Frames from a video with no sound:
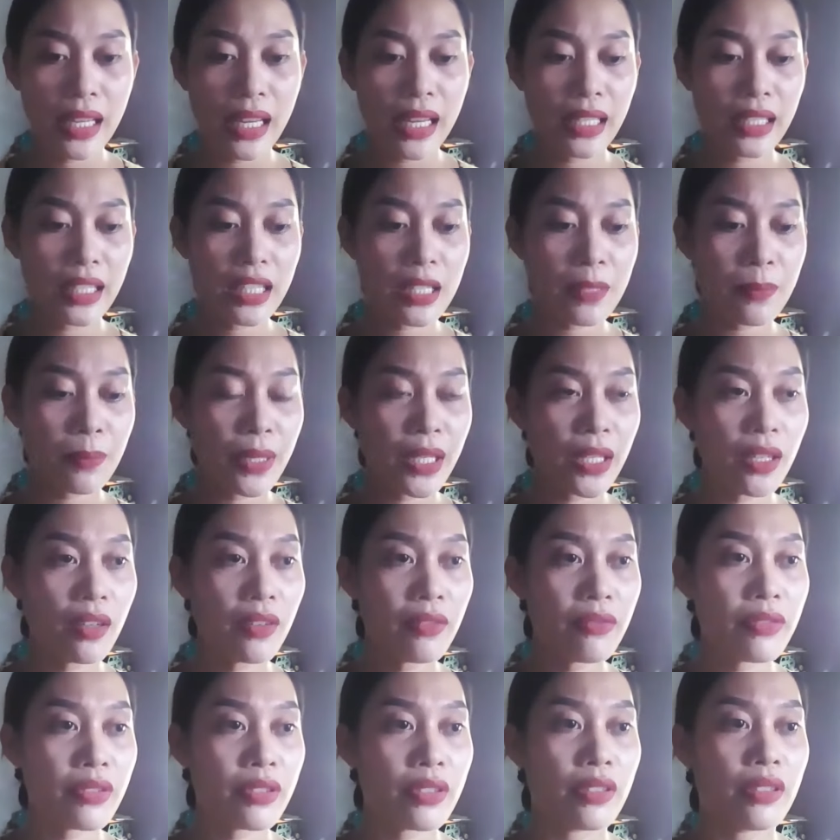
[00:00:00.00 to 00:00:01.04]
it has been
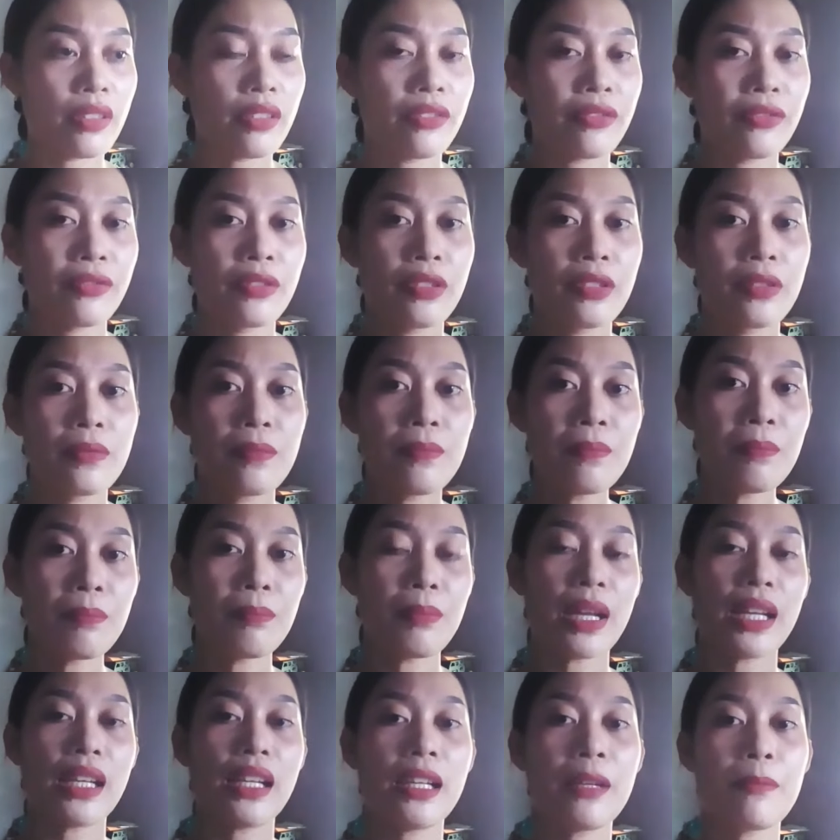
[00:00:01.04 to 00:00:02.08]
observed
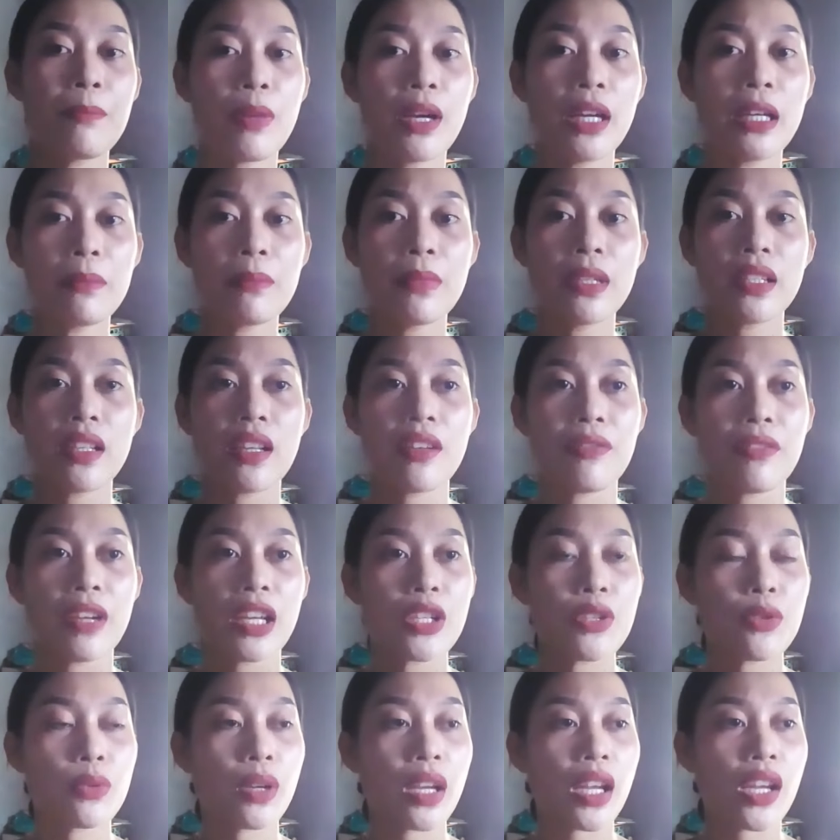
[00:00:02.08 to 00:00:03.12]
by the Department of
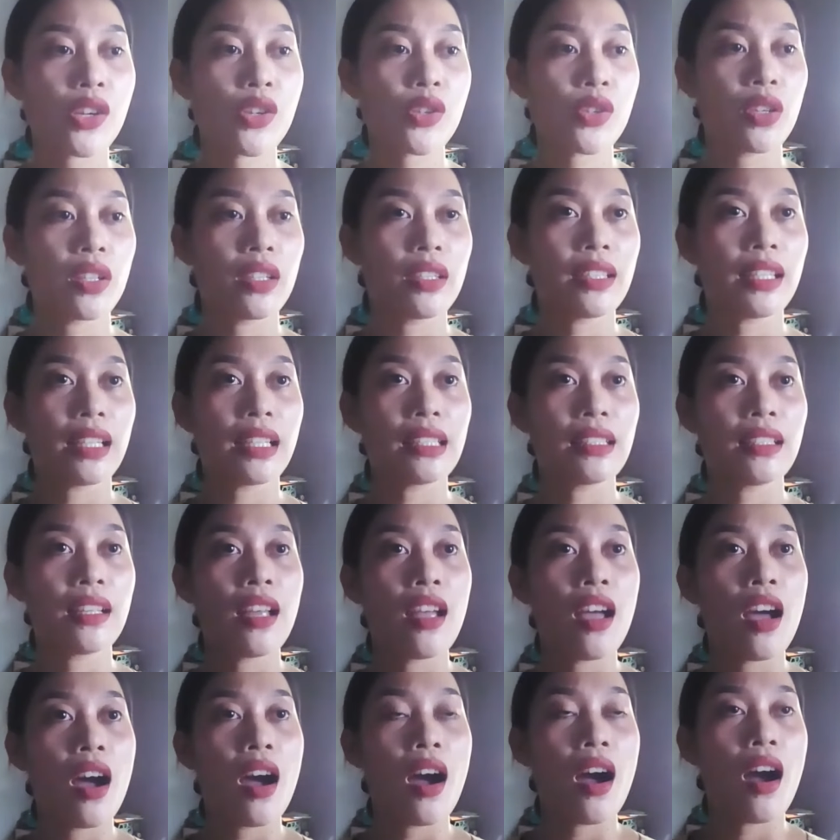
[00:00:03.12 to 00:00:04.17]
Education that
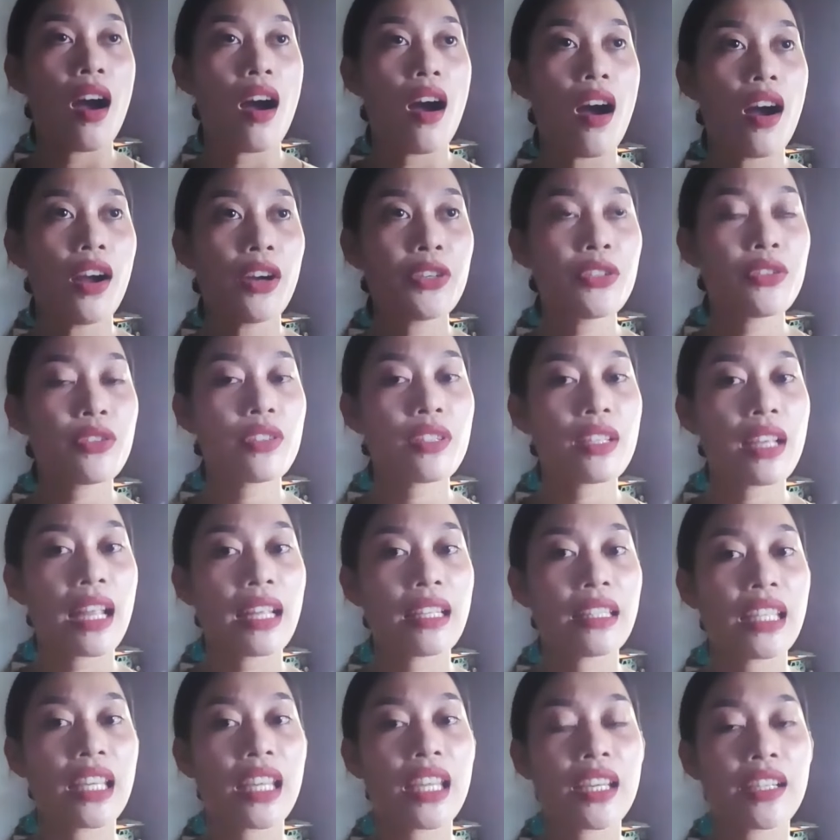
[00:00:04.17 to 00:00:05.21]
our
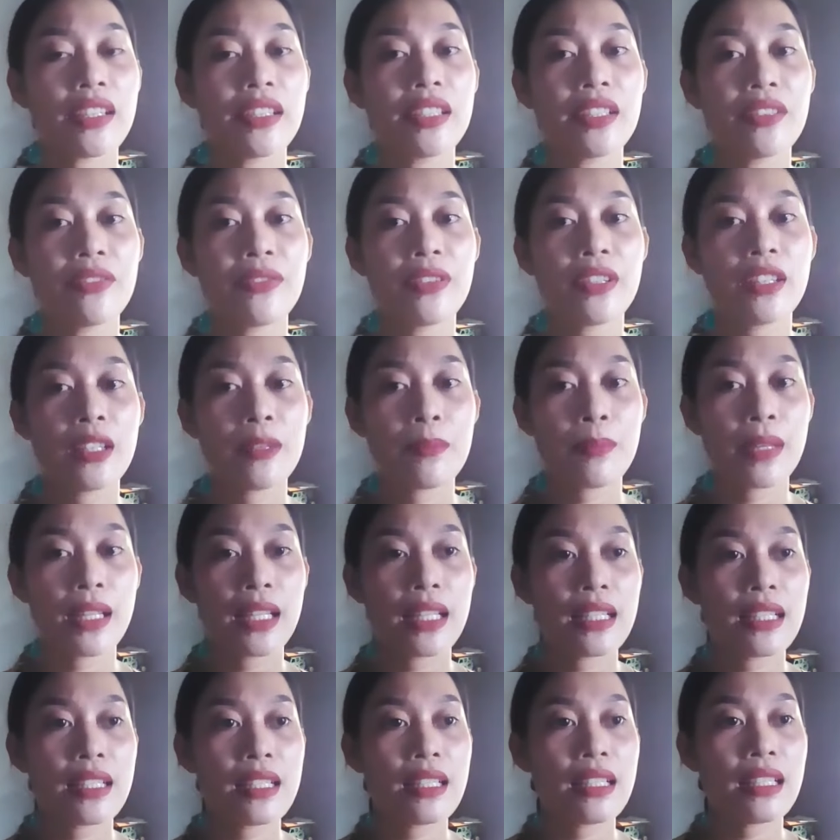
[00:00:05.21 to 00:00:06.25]
society here in the
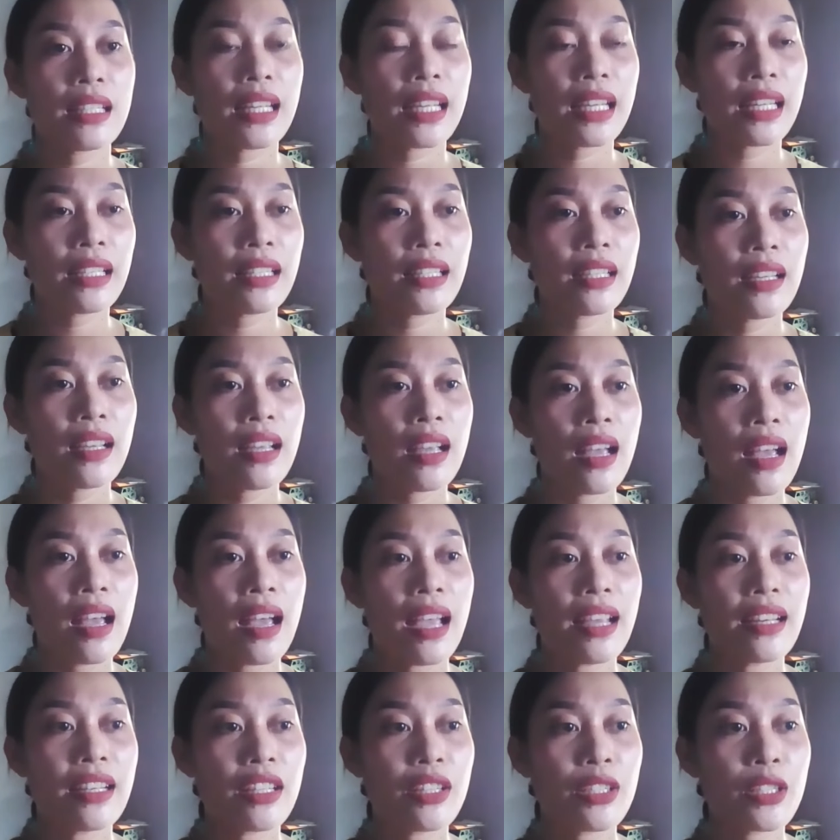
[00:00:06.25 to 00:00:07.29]
Philippines need
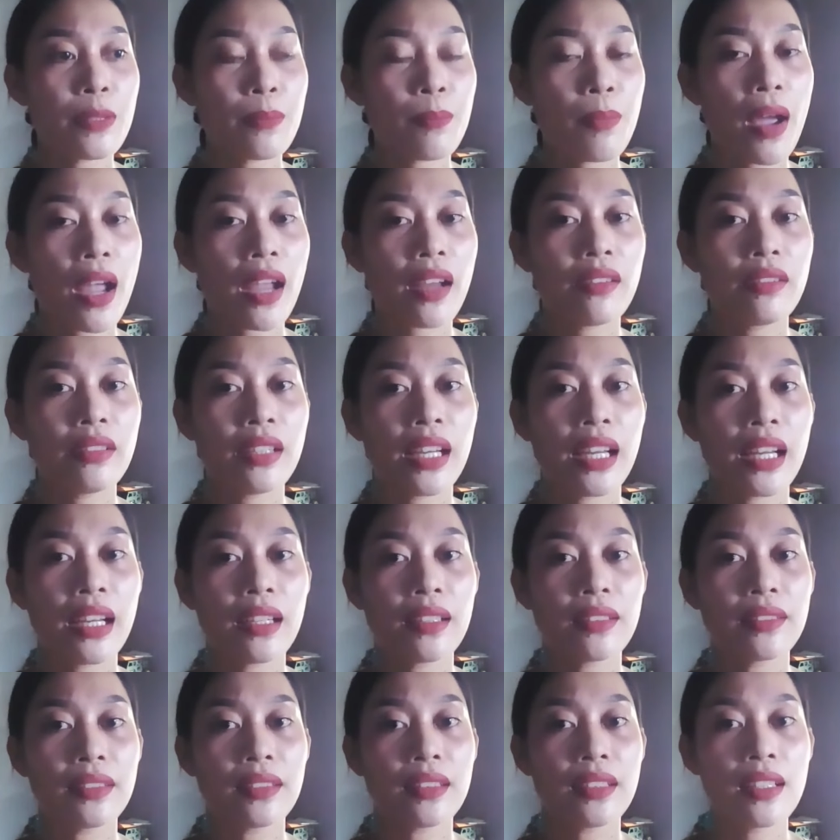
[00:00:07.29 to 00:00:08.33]
an
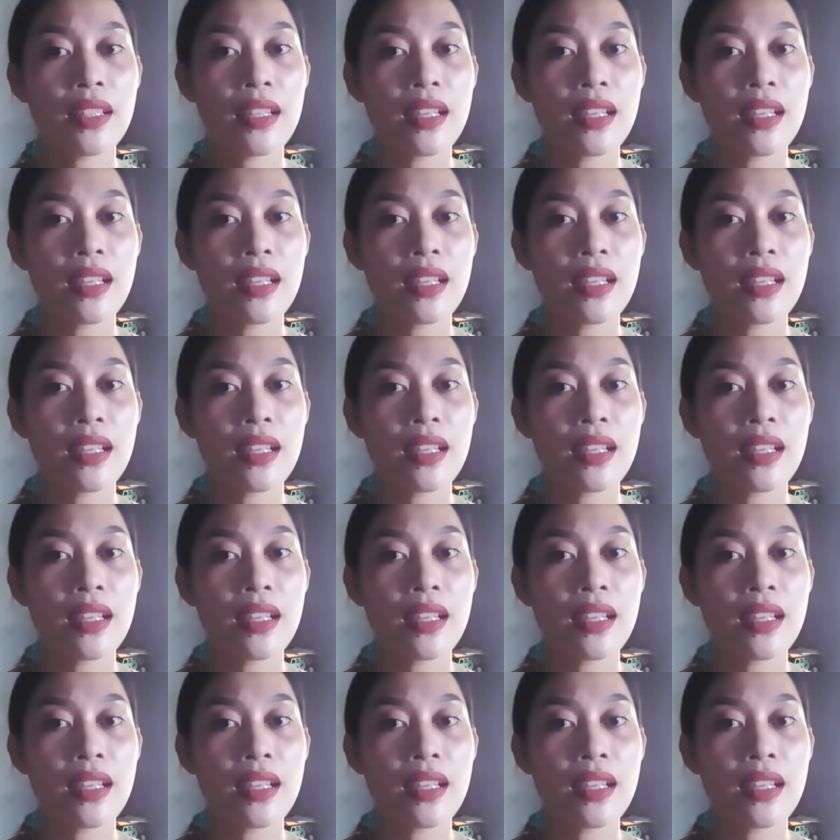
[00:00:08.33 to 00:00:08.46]
inspiring